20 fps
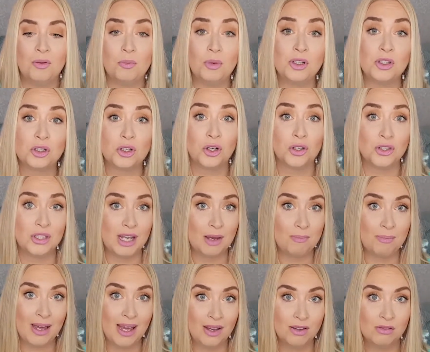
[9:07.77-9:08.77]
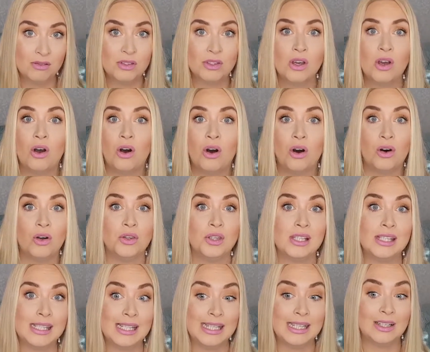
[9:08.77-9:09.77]
which cost £10, or
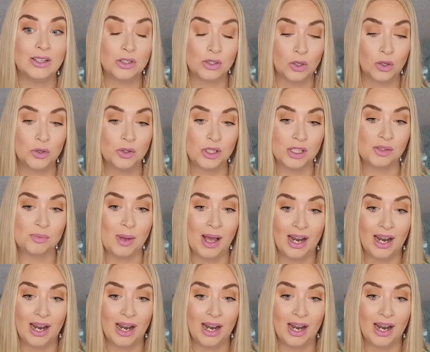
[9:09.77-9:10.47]
the Sleek Solstice